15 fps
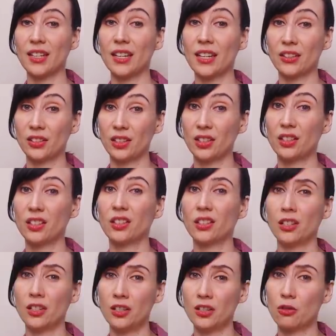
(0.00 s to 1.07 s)
It's a
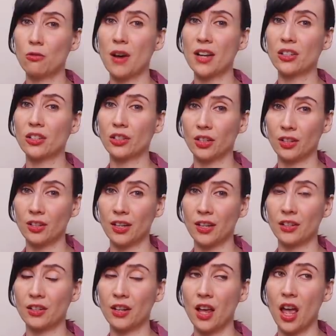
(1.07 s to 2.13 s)
good question,
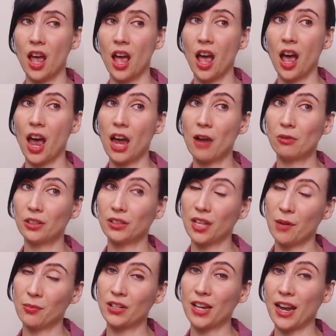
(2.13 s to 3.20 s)
and I will
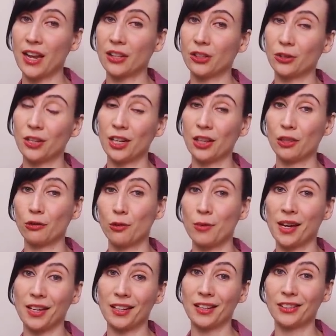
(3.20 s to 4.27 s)
attempt to answer it in the
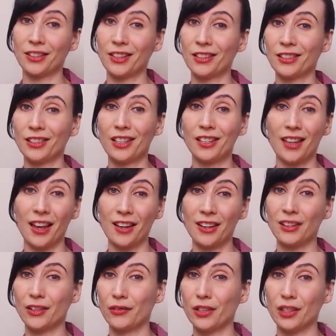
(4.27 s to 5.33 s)
remaining 60
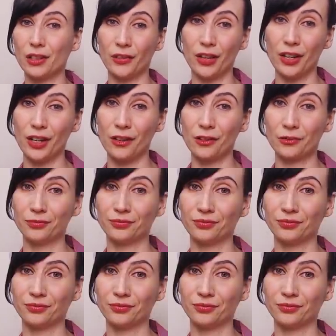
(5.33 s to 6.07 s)
seconds of this video.